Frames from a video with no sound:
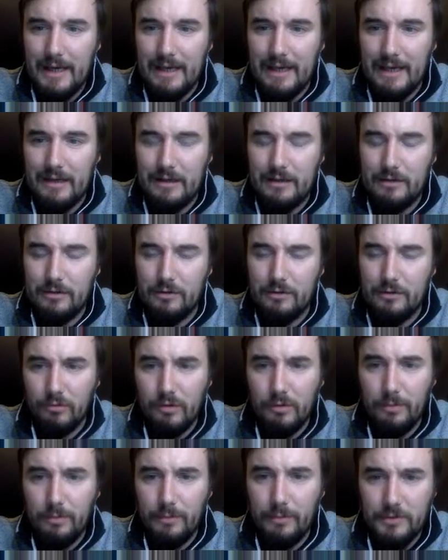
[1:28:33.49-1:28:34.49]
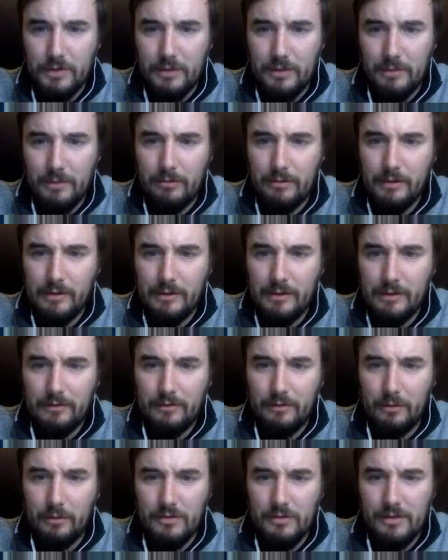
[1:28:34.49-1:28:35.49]
a group of sharp
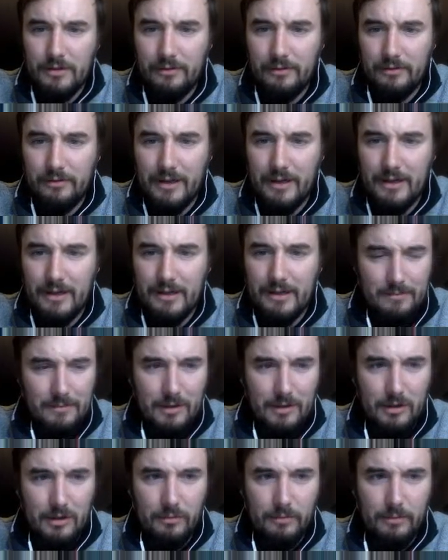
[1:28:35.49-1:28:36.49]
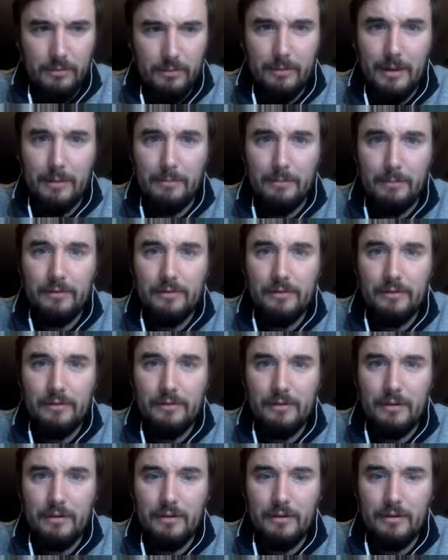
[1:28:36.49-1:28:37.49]
points, or just like a group of
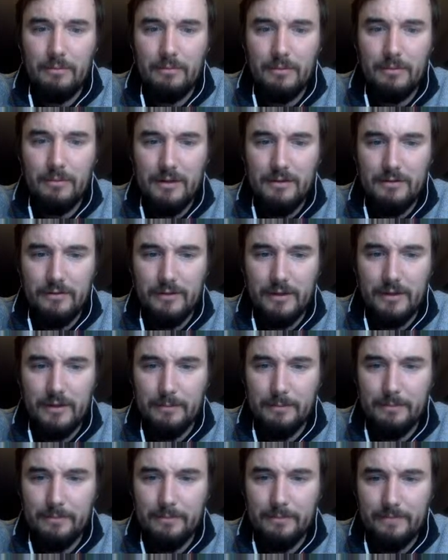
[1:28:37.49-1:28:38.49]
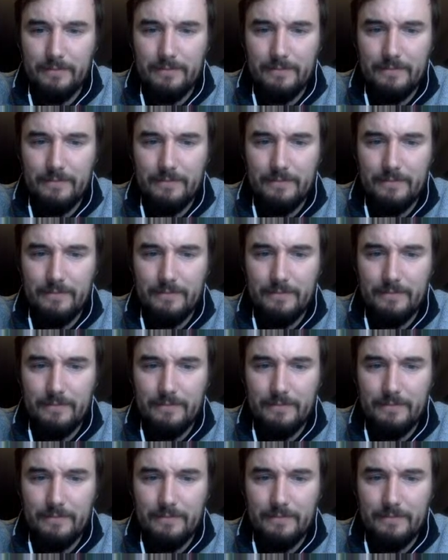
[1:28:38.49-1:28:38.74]
bumps. So pretty interesting.